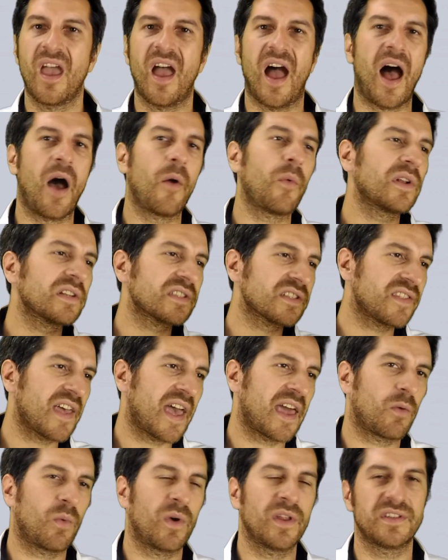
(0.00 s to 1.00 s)
I will do
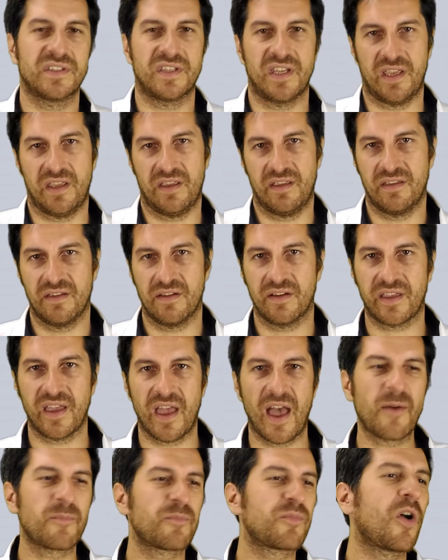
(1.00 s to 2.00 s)
that one day. Okay,
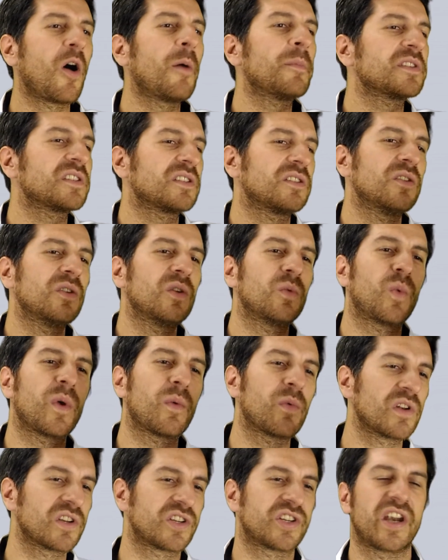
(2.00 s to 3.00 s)
I promise you we
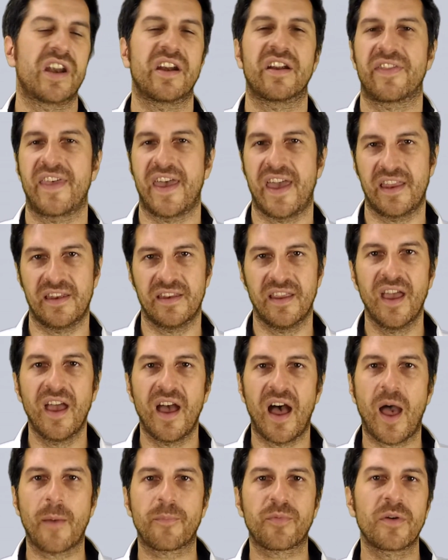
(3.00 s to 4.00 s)
will share that.
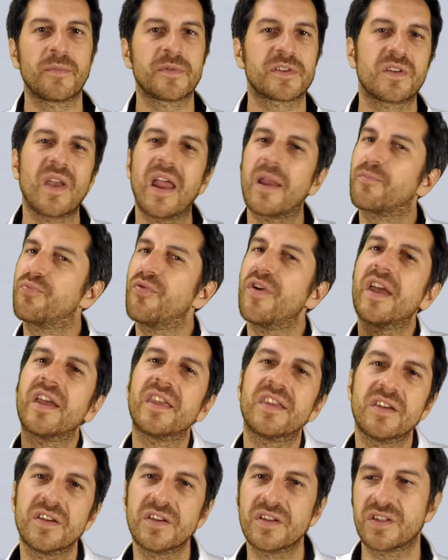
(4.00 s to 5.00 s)
I promise you I'll
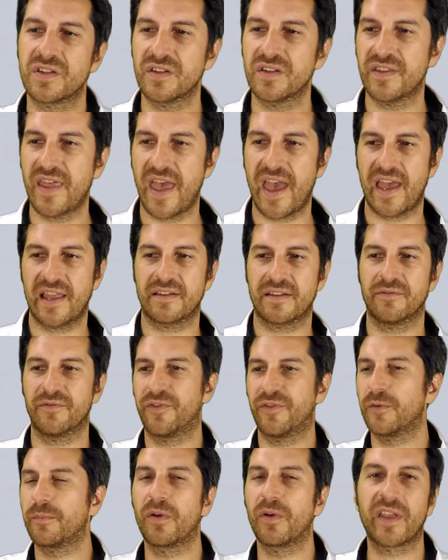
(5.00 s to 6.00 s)
bring you to that
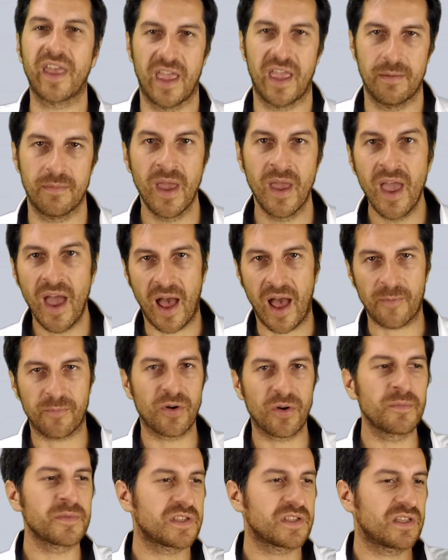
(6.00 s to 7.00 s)
football game. I
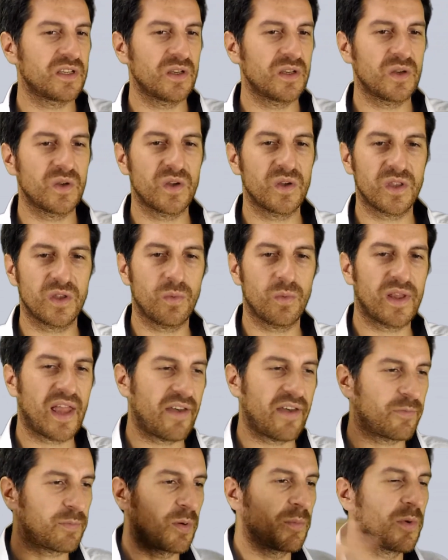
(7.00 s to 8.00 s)
promise you you will
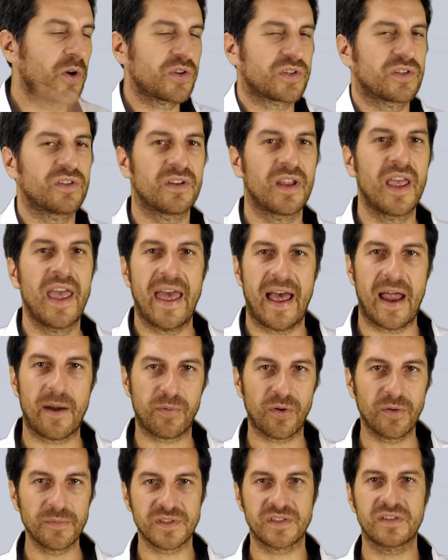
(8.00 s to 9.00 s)
have a promotion. I
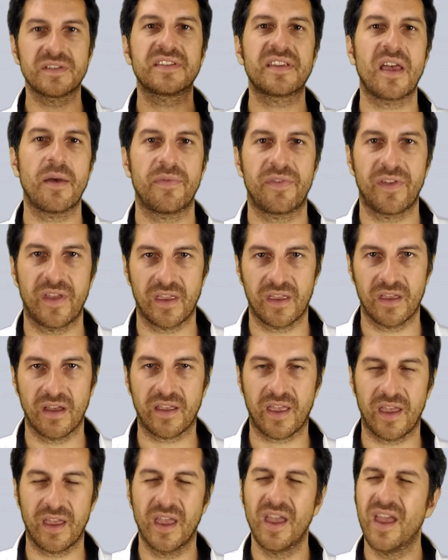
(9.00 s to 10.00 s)
promise you something.
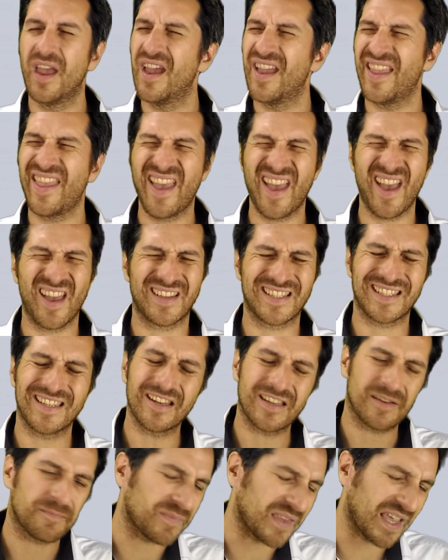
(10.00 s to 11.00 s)
Okay, yeah, it's
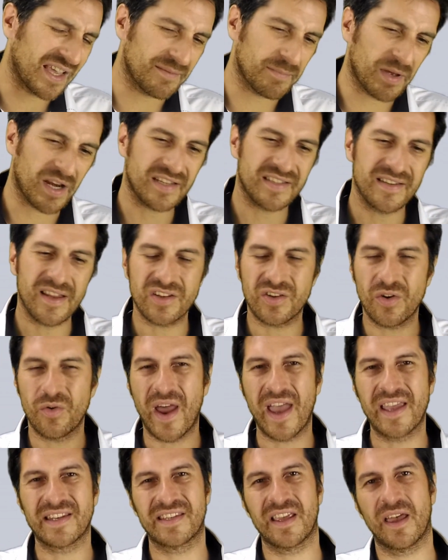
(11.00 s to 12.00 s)
not, but it's not the
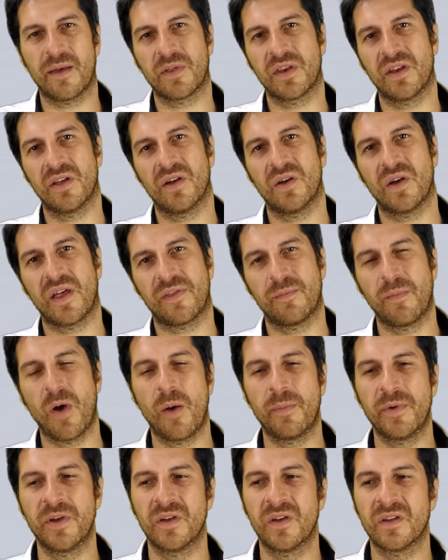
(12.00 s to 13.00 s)
right time, you know, at the
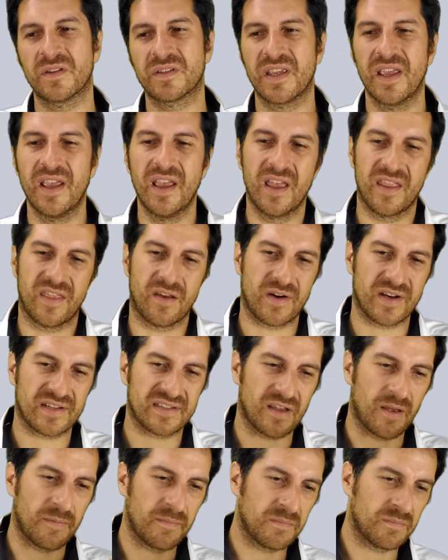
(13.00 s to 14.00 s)
moment. There are
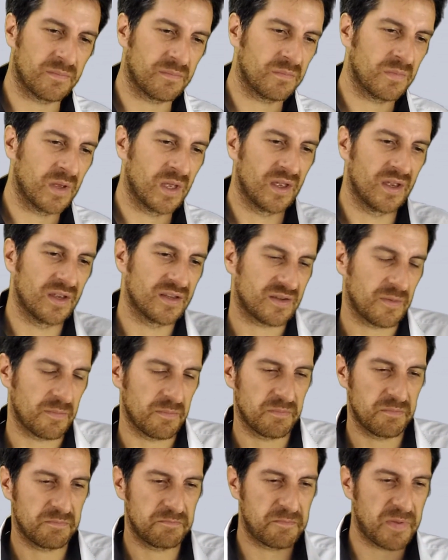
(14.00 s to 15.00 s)
some
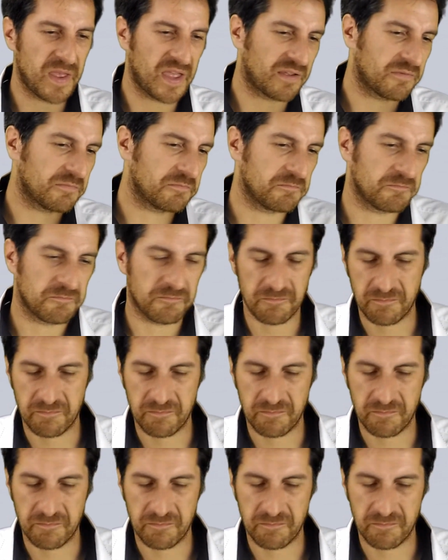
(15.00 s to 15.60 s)
big